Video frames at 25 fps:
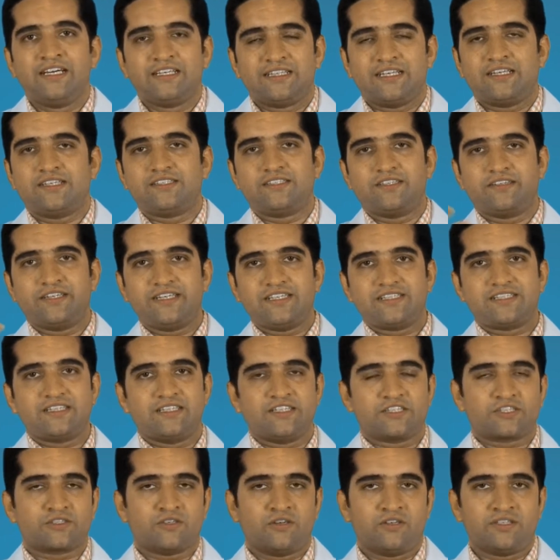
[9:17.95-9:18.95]
That is the reason
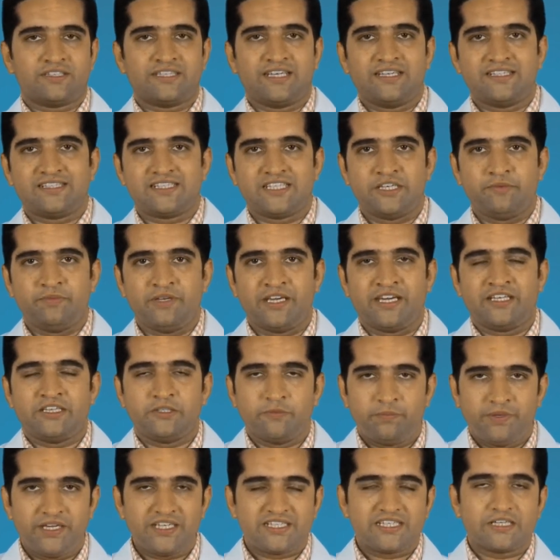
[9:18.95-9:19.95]
it is called thalassemia, and
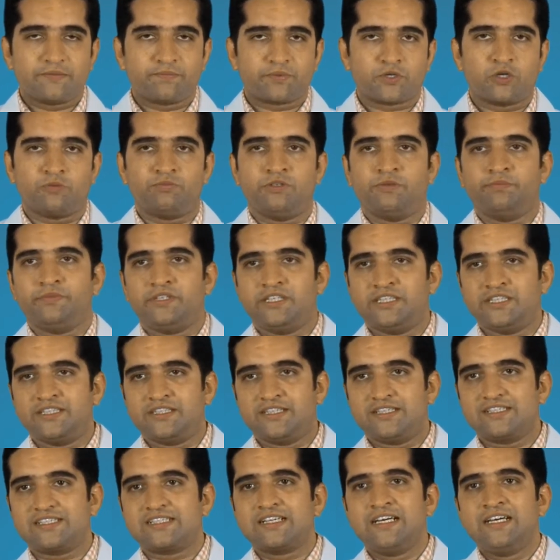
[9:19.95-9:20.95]
the basic problem here
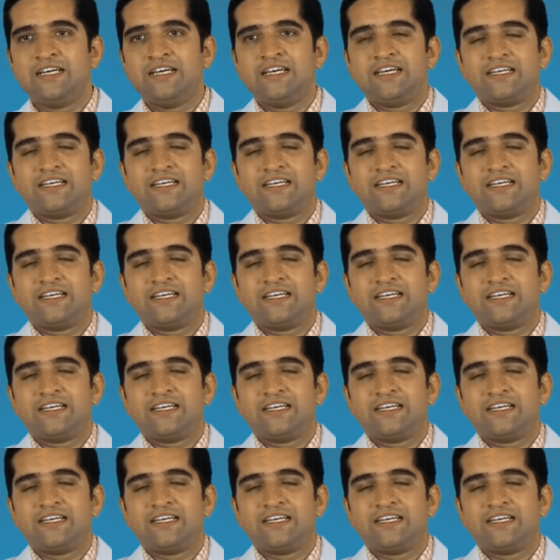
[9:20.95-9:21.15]
is